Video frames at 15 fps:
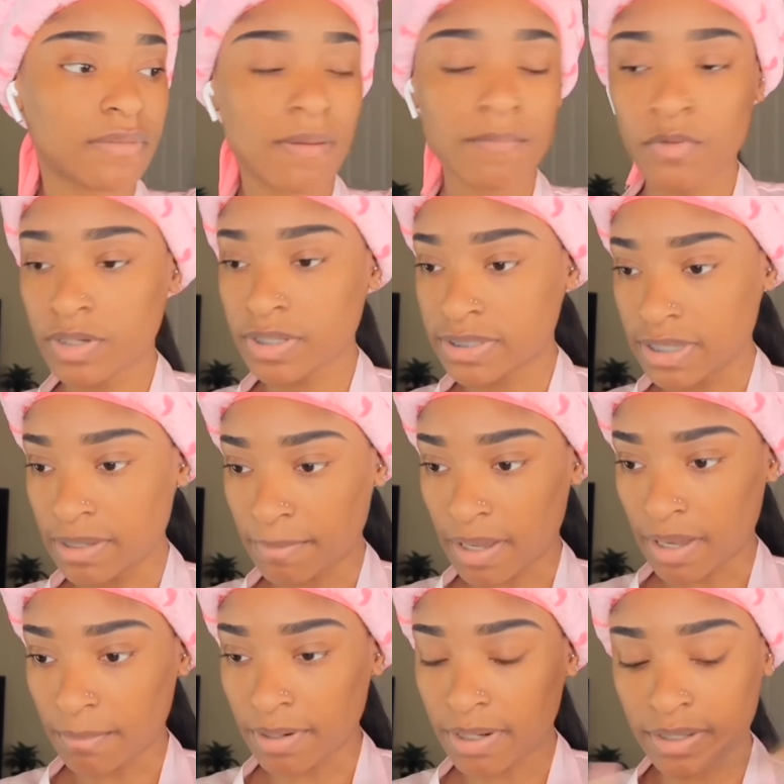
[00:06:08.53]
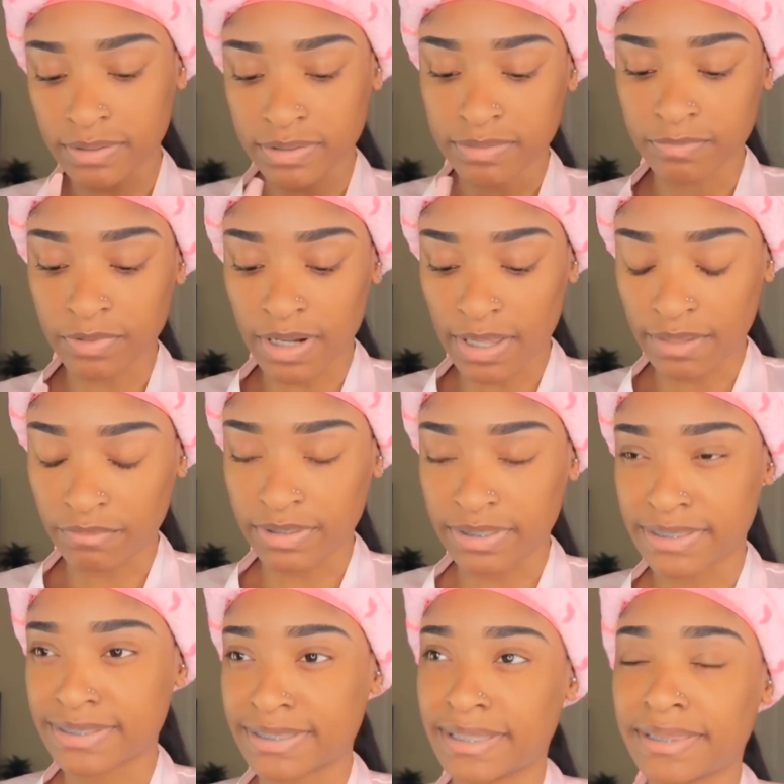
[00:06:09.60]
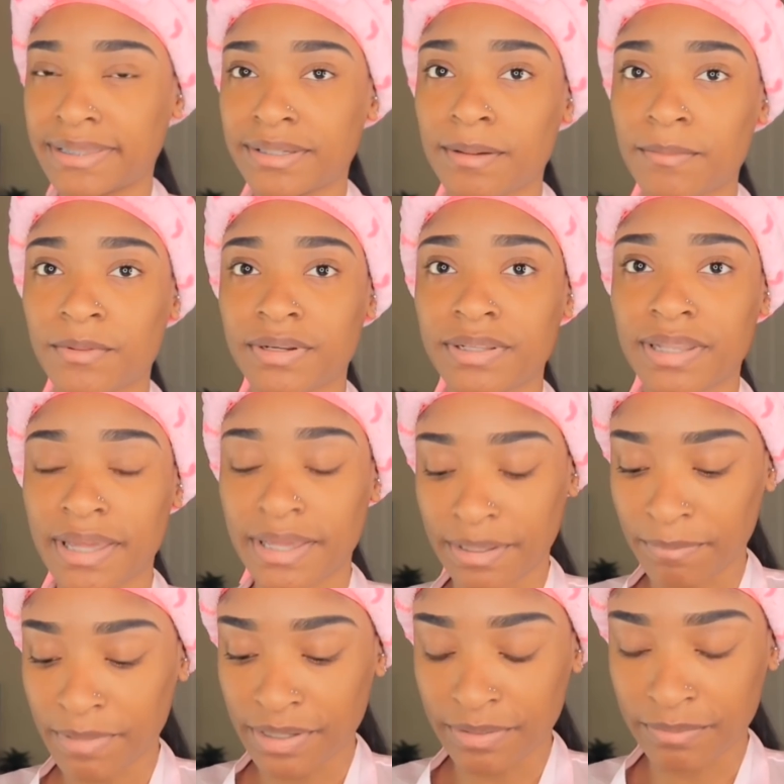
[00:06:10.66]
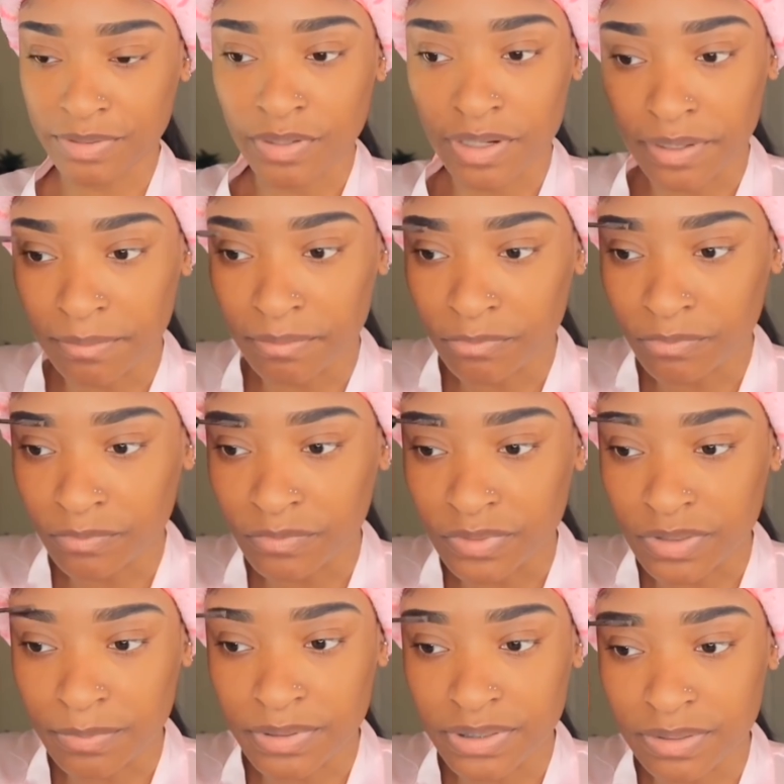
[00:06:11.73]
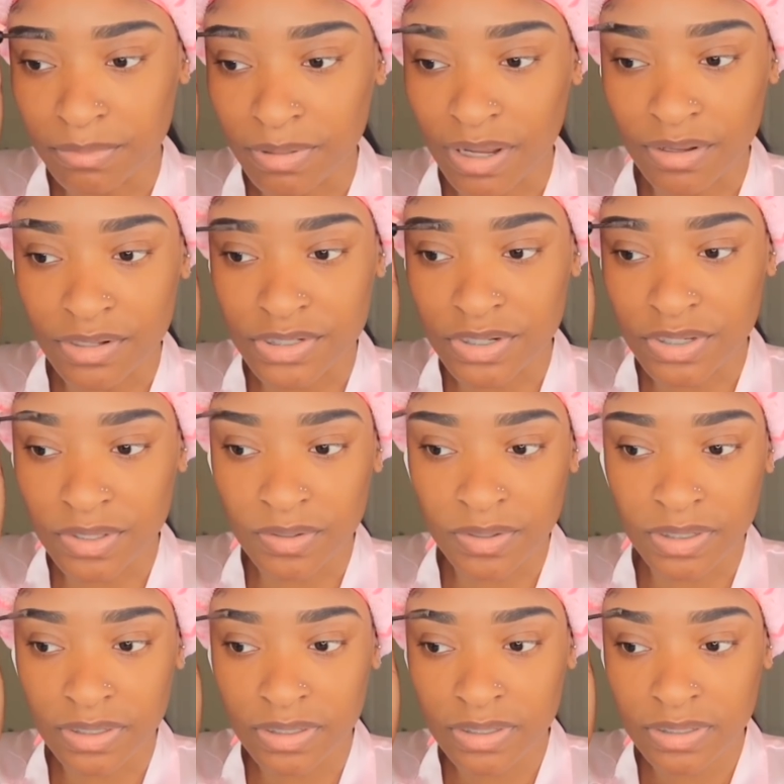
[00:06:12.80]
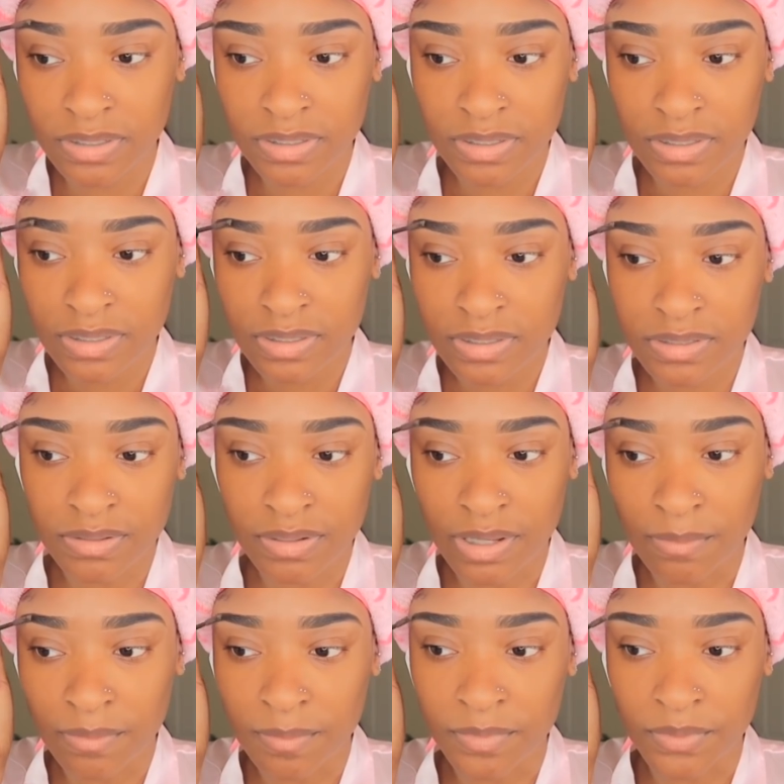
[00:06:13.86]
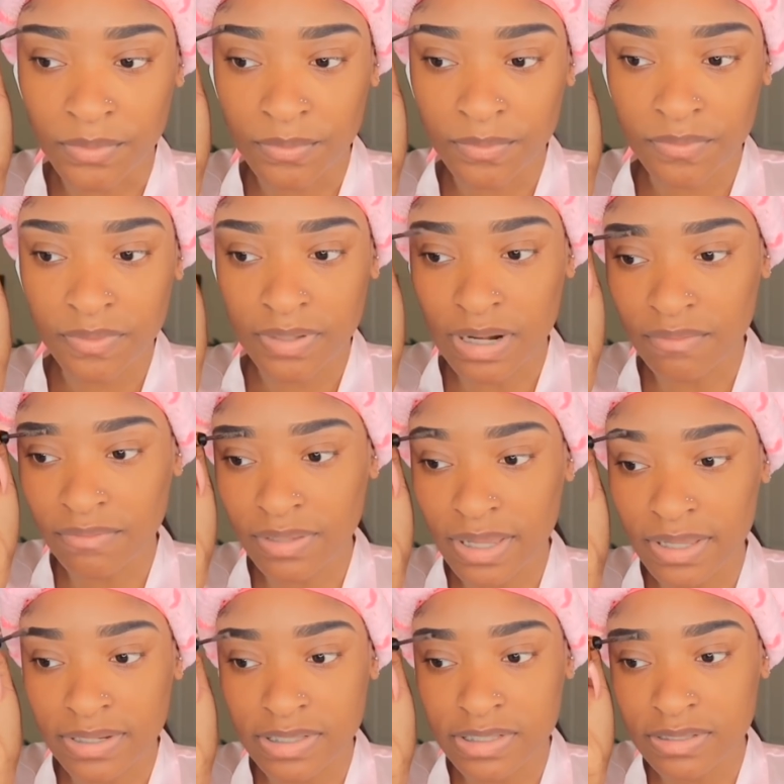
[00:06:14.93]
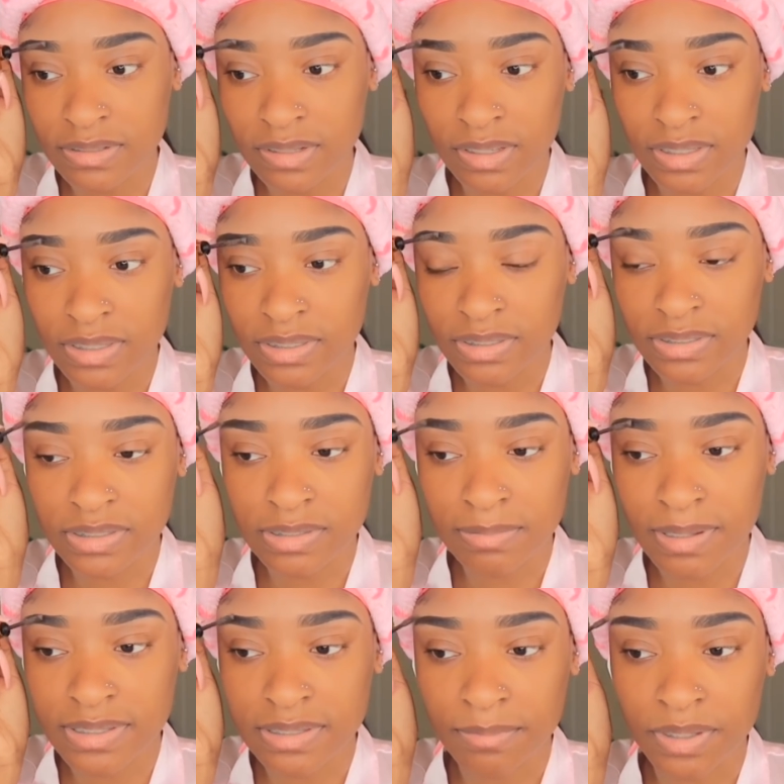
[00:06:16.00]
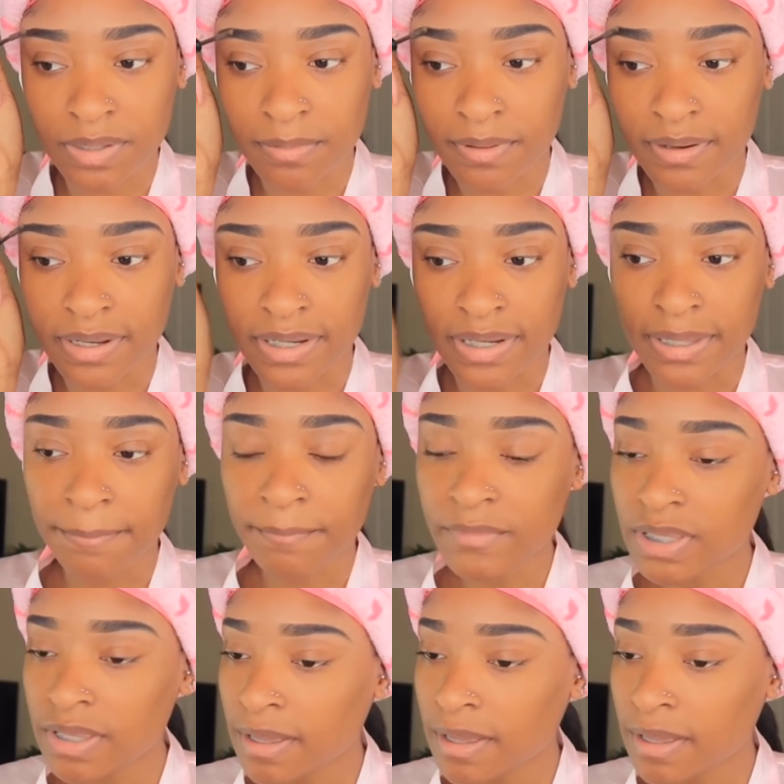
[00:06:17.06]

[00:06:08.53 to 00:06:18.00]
I'm gonna set my eyebrows, but not really set them. I'm gonna like make them so they put the brow gel on it so they won't move, and I feel like this plays a big part in it.